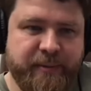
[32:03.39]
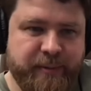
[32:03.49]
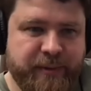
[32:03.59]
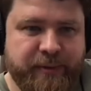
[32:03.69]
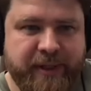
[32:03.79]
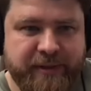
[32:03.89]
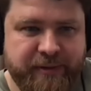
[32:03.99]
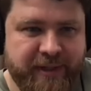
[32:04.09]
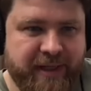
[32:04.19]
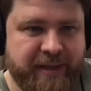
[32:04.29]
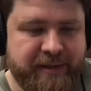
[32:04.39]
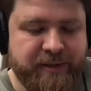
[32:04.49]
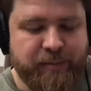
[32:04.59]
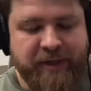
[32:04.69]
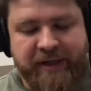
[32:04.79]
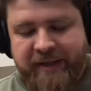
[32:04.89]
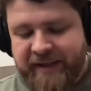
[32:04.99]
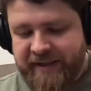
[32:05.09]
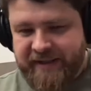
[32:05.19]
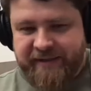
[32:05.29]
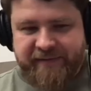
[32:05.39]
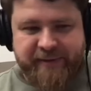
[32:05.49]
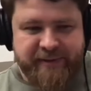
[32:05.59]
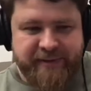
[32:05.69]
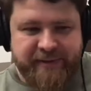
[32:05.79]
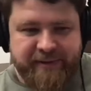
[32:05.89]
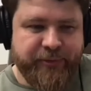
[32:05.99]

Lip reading: We try to help to buy different